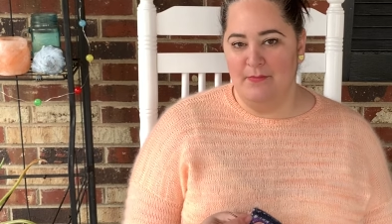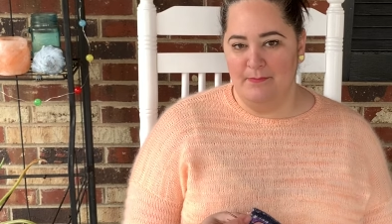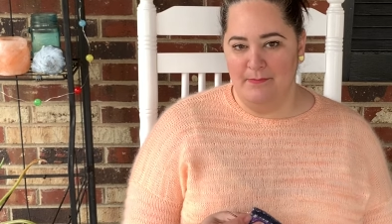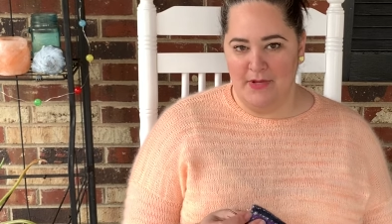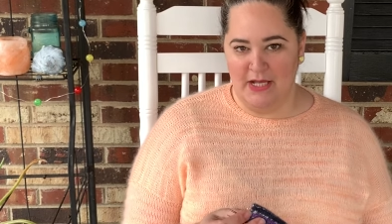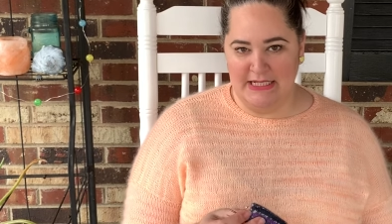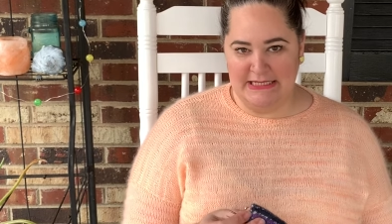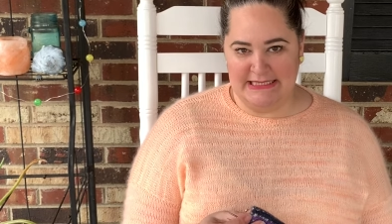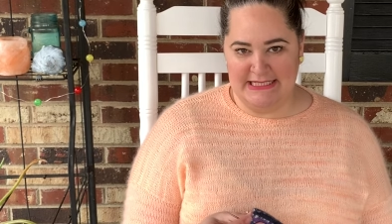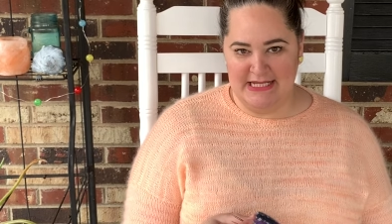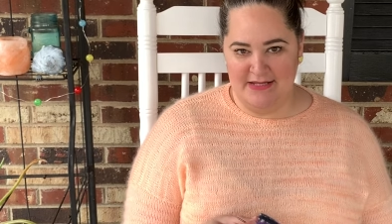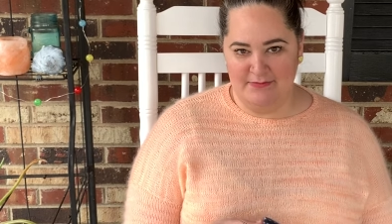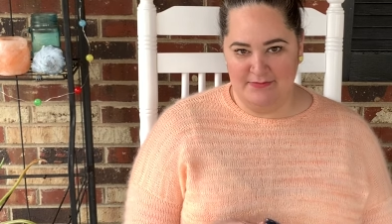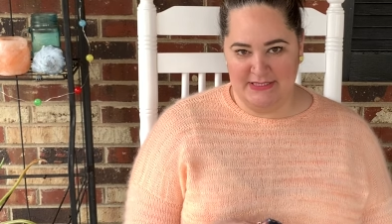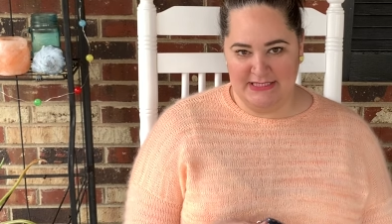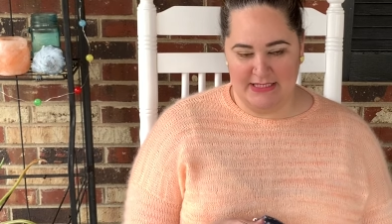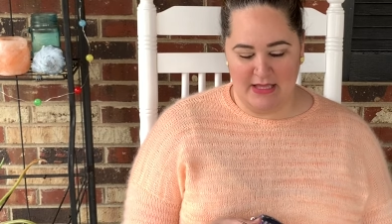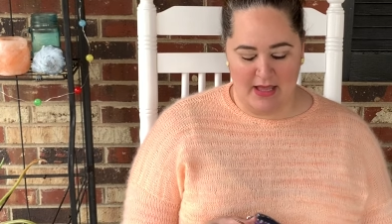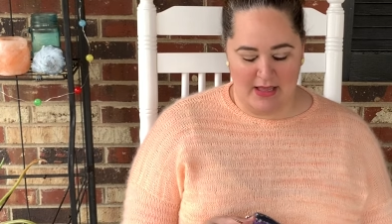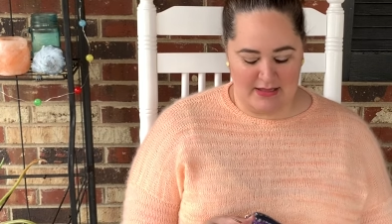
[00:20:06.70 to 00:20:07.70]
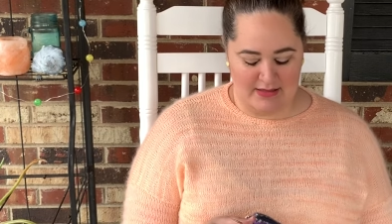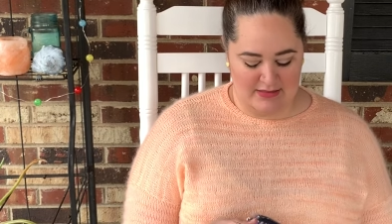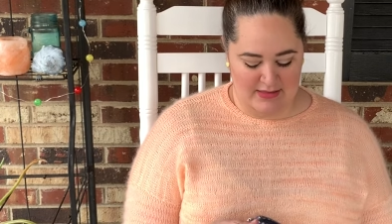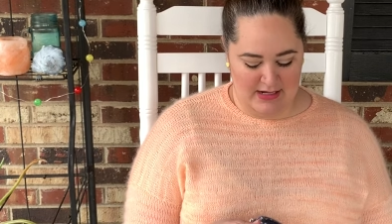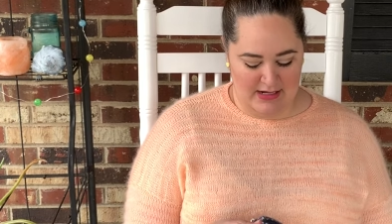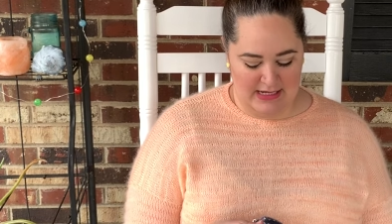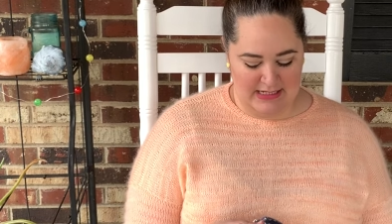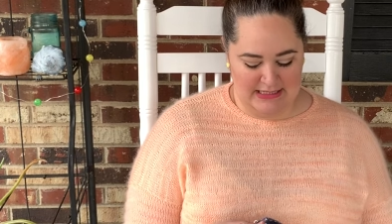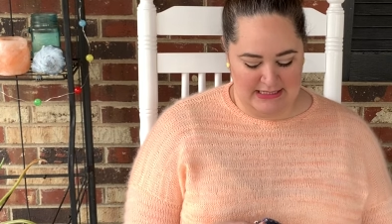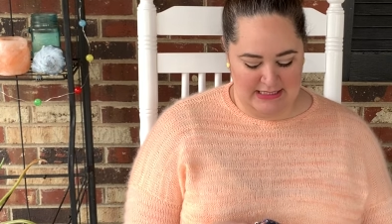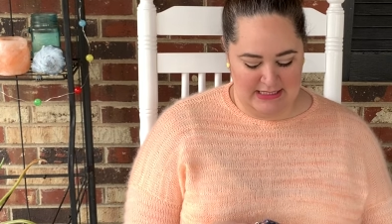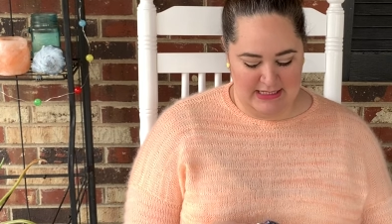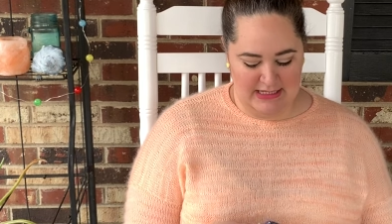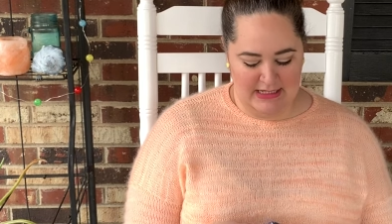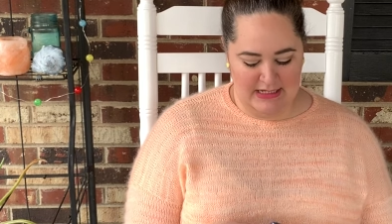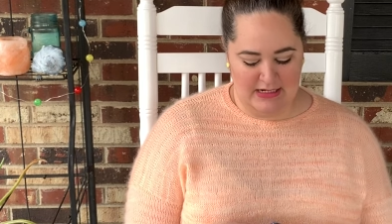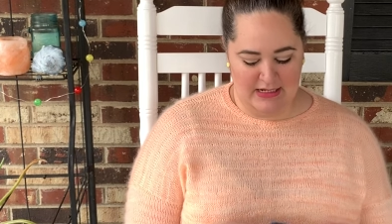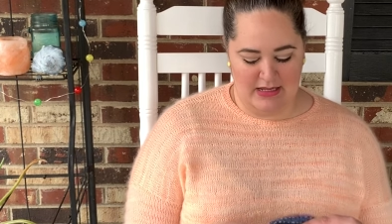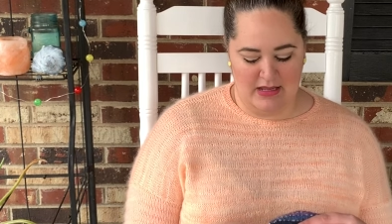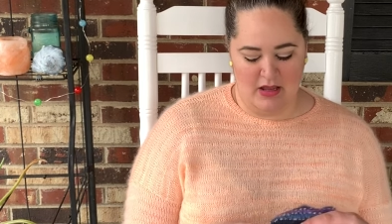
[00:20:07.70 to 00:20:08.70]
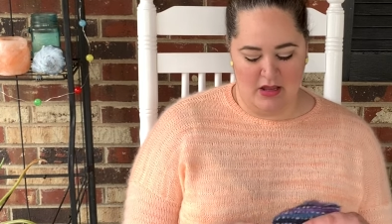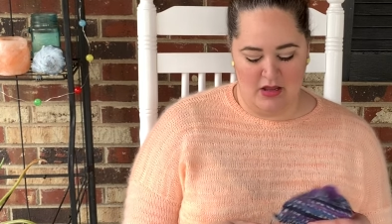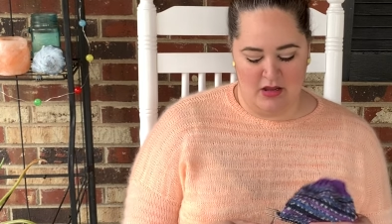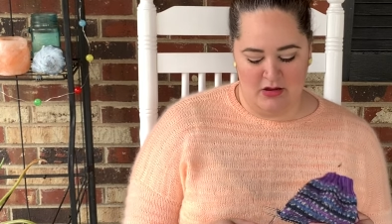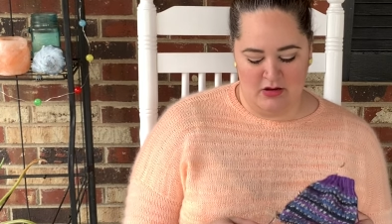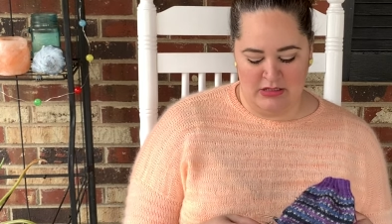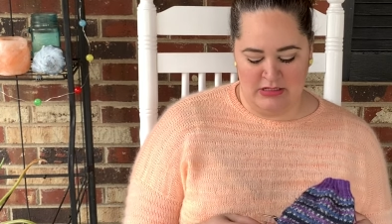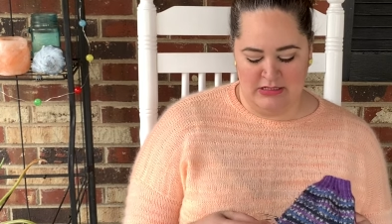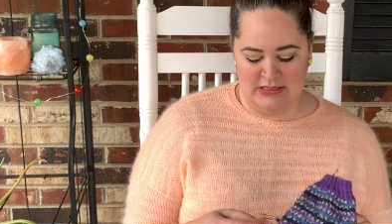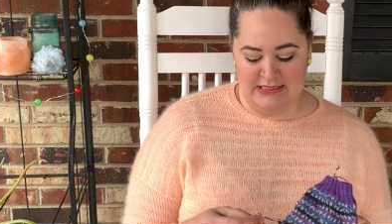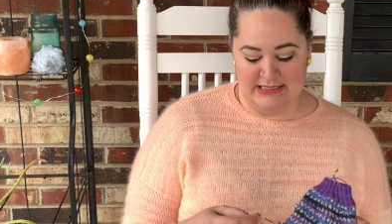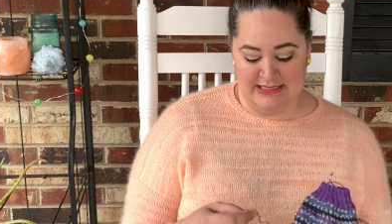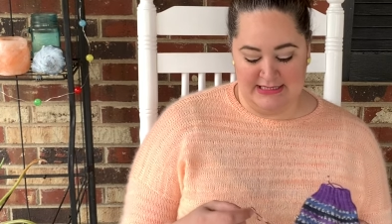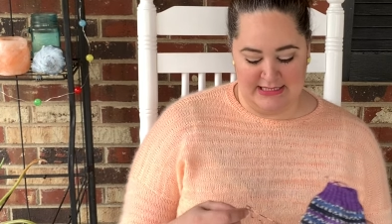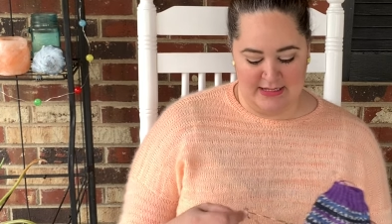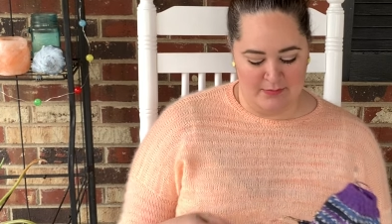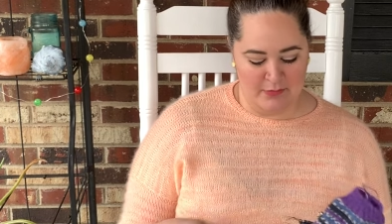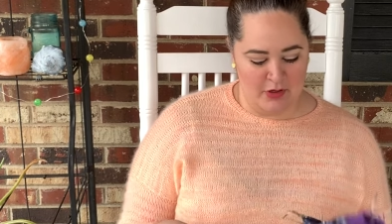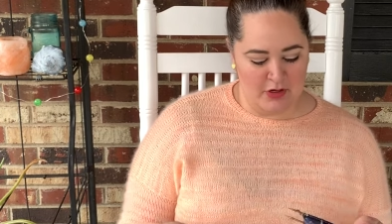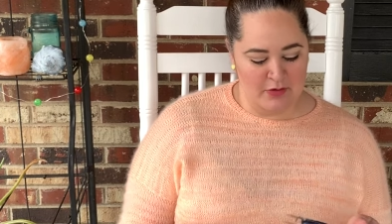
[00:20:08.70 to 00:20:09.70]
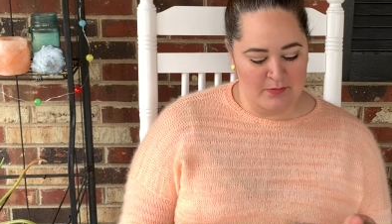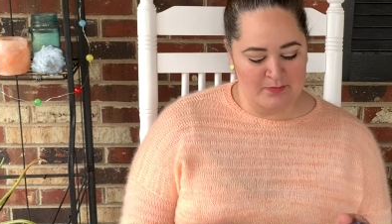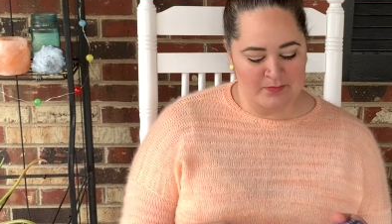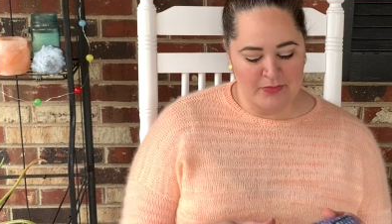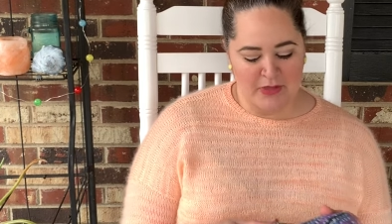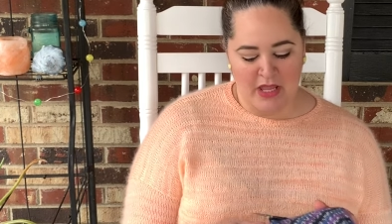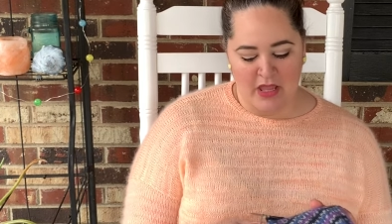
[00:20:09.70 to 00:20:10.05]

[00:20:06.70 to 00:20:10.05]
Mondeem sock that I did in December,